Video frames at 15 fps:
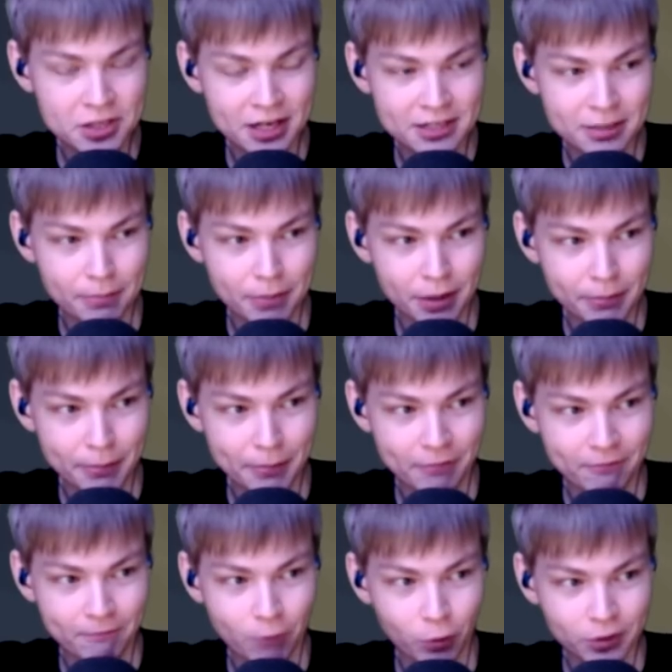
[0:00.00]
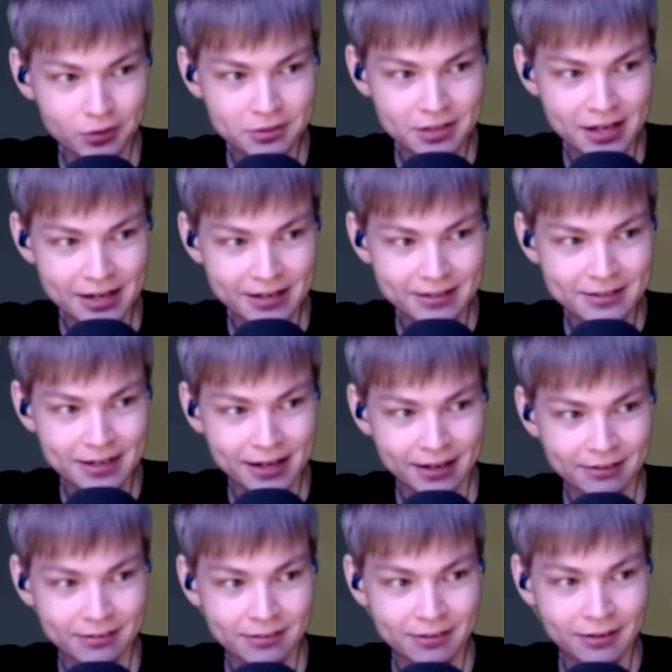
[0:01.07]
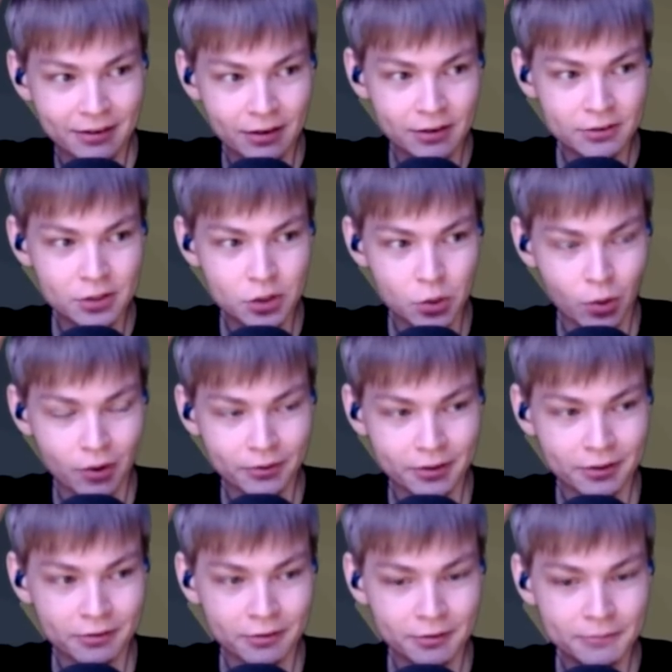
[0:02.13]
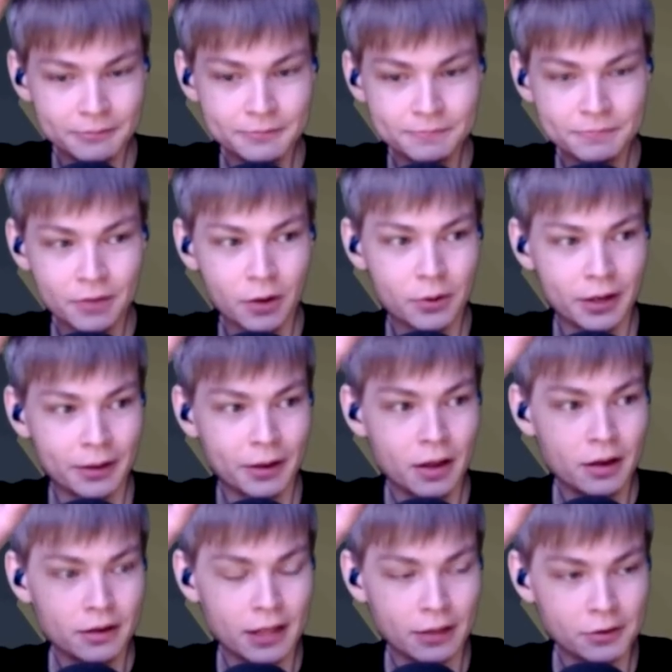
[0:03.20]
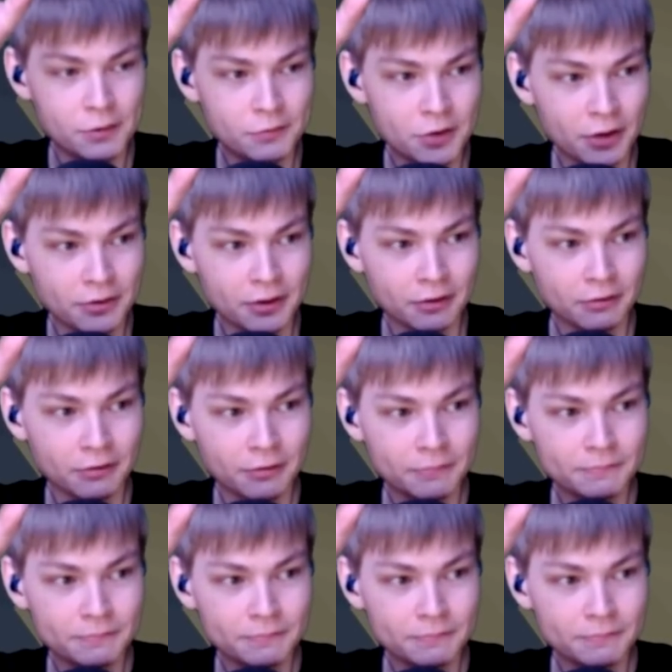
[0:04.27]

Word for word: takes a minimum of 14 ticks to do all this. Okay, now that you've done this,